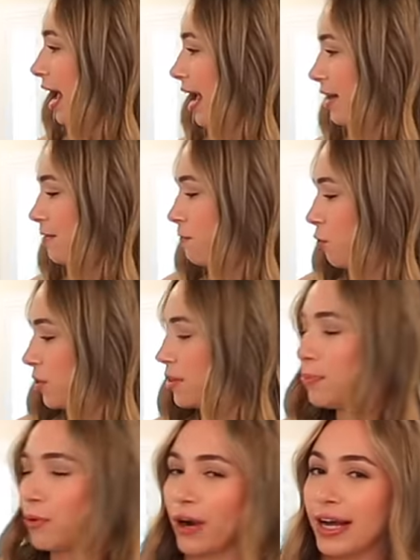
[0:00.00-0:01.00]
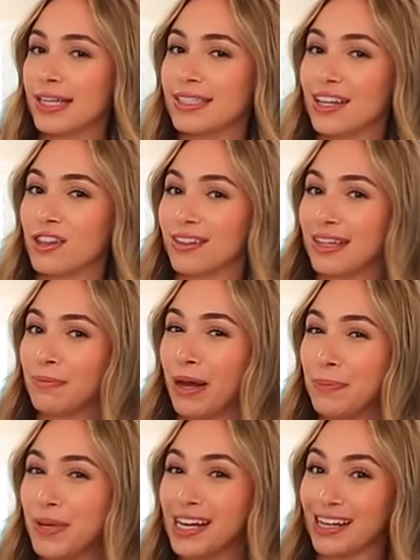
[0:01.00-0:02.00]
and for the price, I thought they
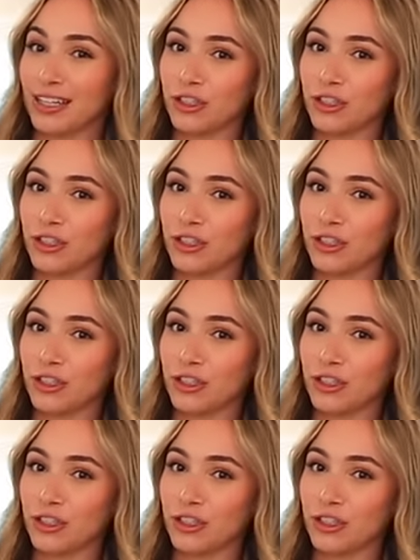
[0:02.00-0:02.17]
might be kind